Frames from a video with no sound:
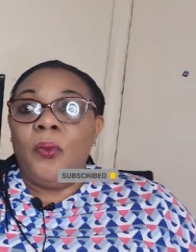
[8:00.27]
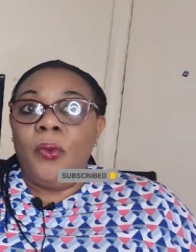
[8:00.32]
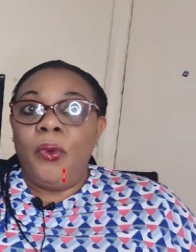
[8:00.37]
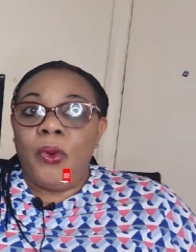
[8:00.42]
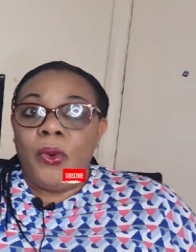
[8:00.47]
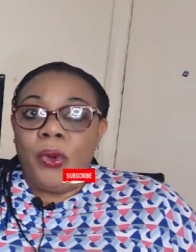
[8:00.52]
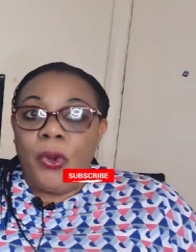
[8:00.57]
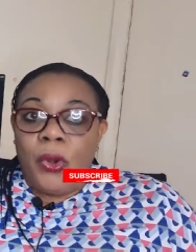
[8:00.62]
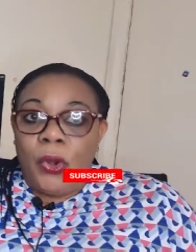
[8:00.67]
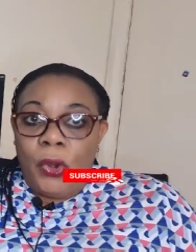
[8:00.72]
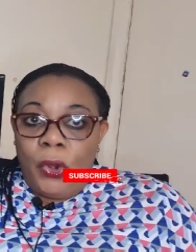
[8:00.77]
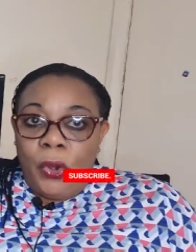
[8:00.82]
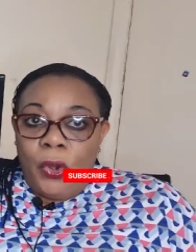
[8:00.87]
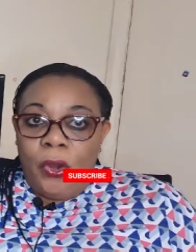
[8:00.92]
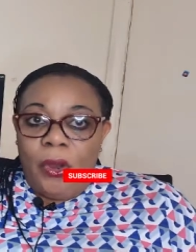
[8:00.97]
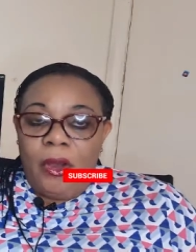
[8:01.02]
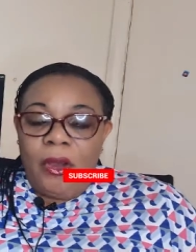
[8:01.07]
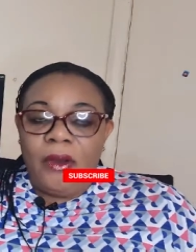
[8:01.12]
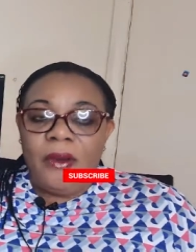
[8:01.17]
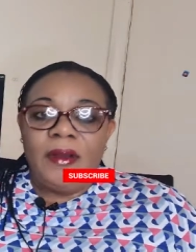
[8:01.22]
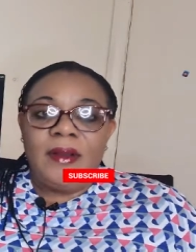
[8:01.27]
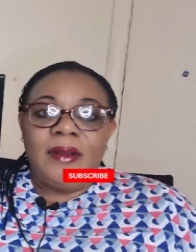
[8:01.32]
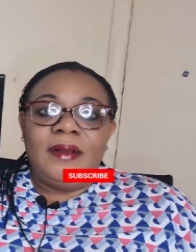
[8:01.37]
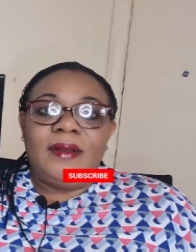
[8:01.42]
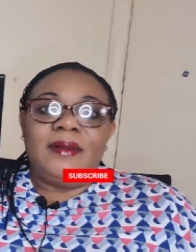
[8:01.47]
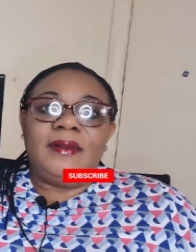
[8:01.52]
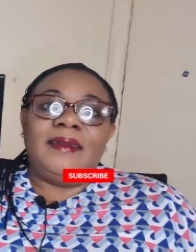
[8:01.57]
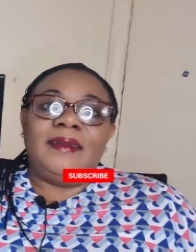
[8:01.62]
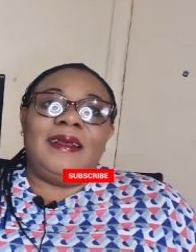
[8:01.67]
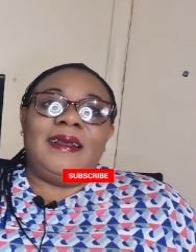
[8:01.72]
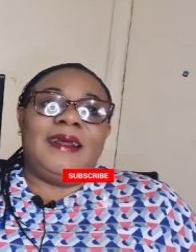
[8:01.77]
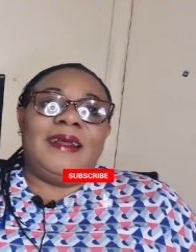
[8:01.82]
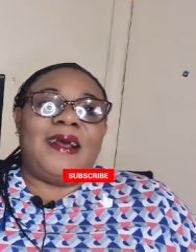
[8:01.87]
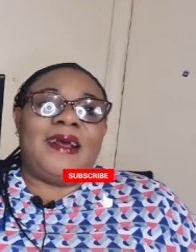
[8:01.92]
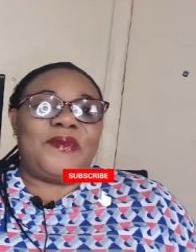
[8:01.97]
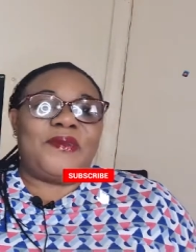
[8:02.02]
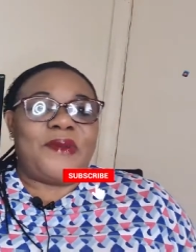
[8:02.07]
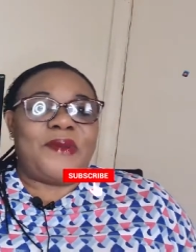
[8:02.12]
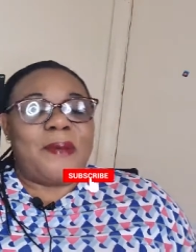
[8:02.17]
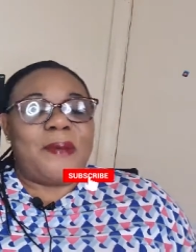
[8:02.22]
woo!
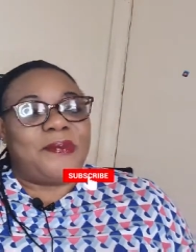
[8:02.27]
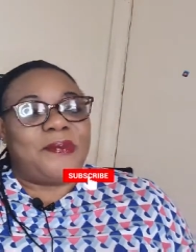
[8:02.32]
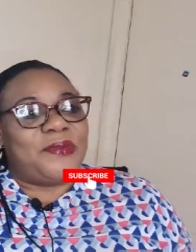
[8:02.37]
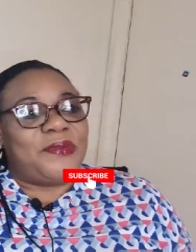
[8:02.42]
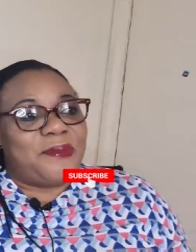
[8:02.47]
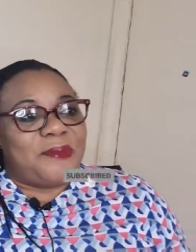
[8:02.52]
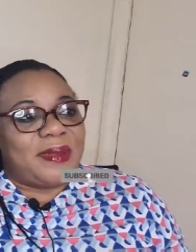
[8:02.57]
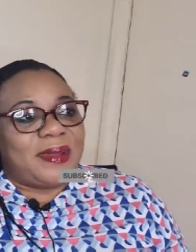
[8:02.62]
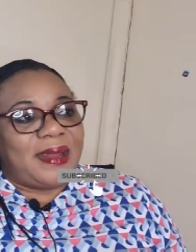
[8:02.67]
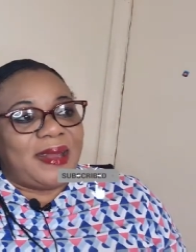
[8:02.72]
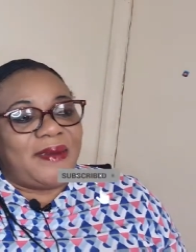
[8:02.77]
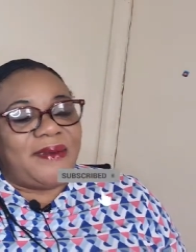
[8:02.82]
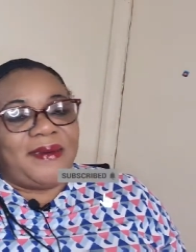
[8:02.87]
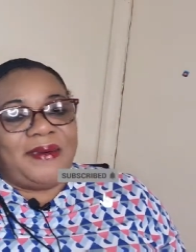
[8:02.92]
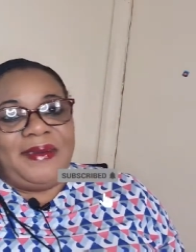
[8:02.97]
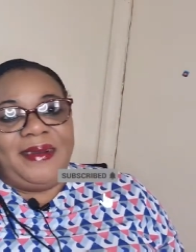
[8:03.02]
That's what happened to me now.